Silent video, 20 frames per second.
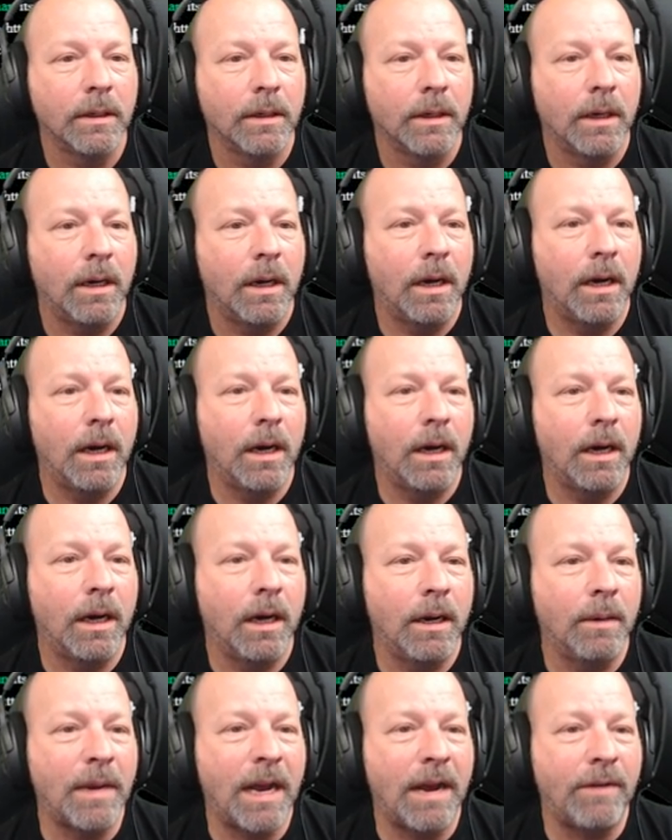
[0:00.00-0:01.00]

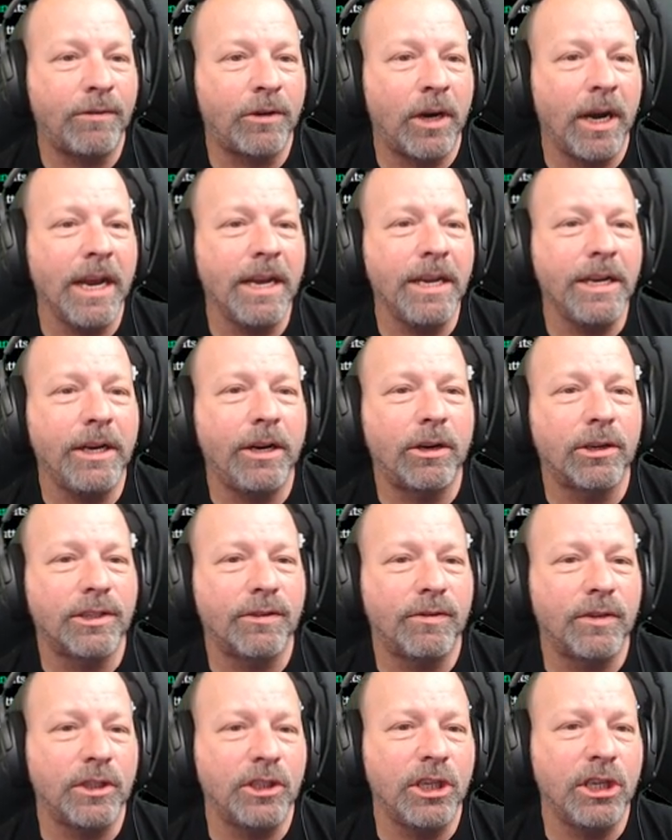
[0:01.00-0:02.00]
Um, after eight years
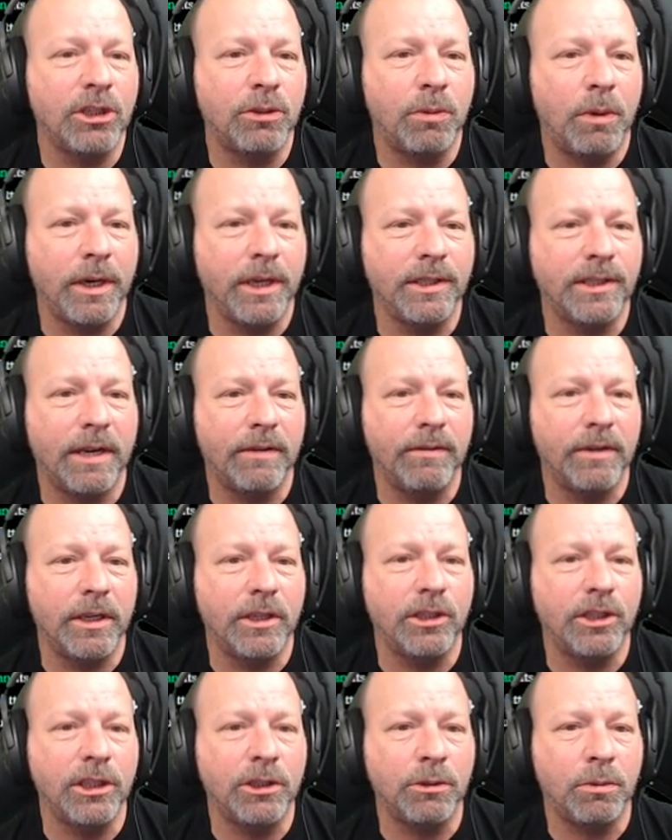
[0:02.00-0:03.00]
of a G27 and
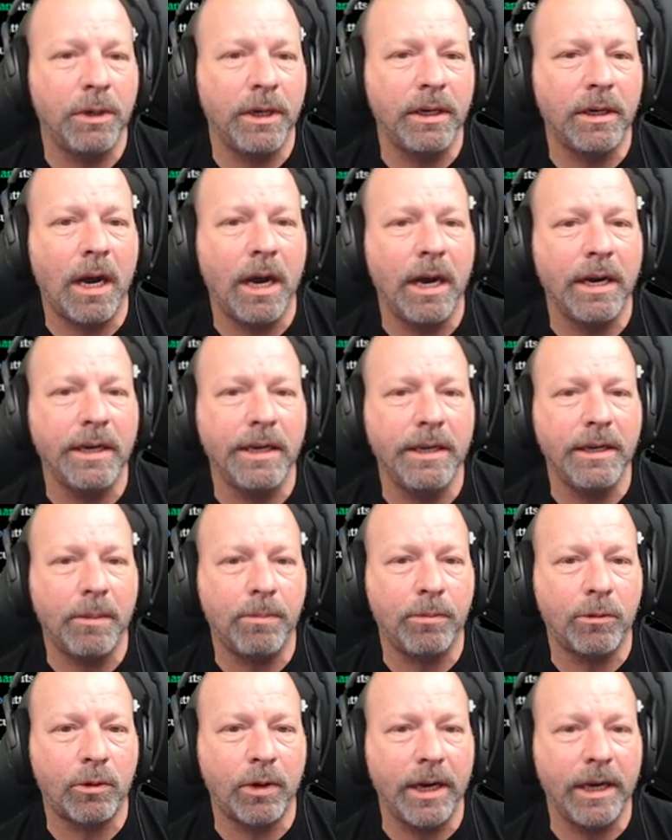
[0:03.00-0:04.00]
G29, he
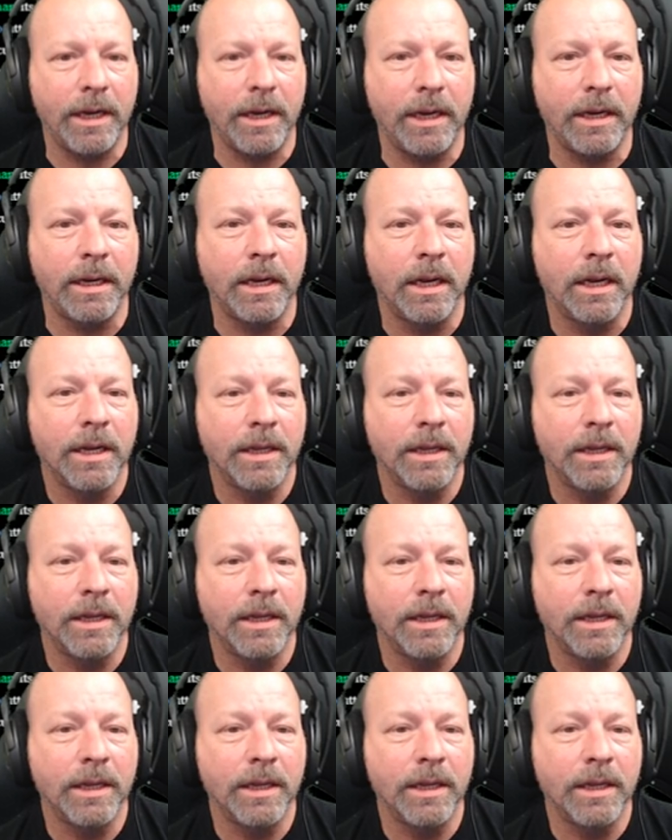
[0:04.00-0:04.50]
upgraded.